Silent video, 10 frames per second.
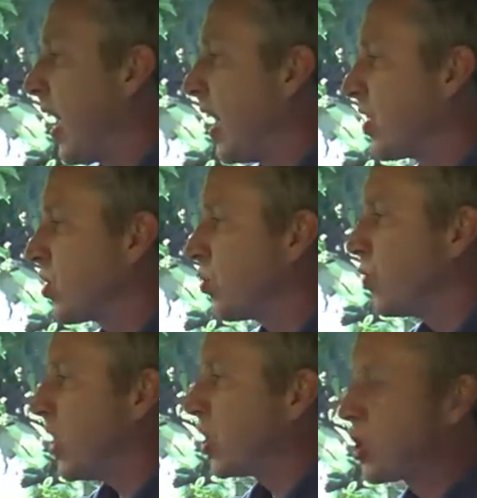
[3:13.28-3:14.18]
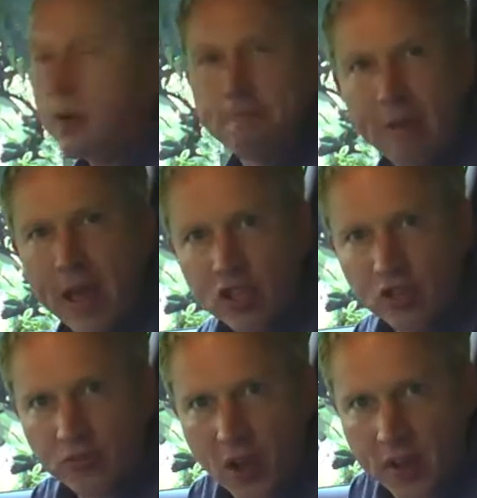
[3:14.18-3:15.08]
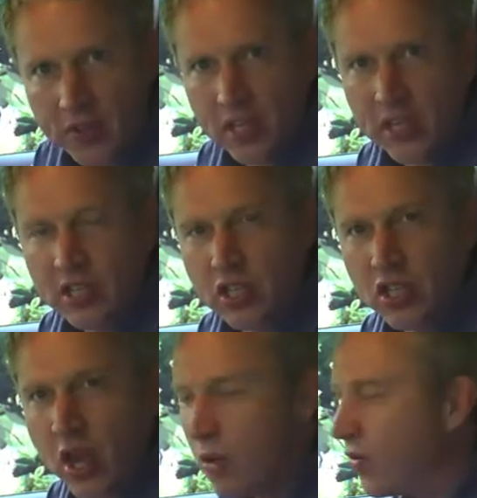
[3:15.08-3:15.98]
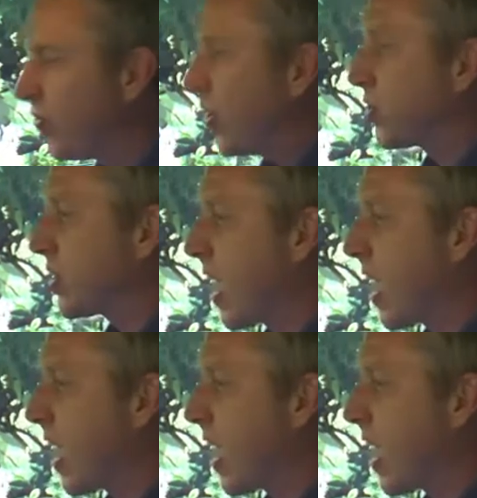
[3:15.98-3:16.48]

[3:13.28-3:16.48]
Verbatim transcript: and as the rich bass five-cylinder tone fills the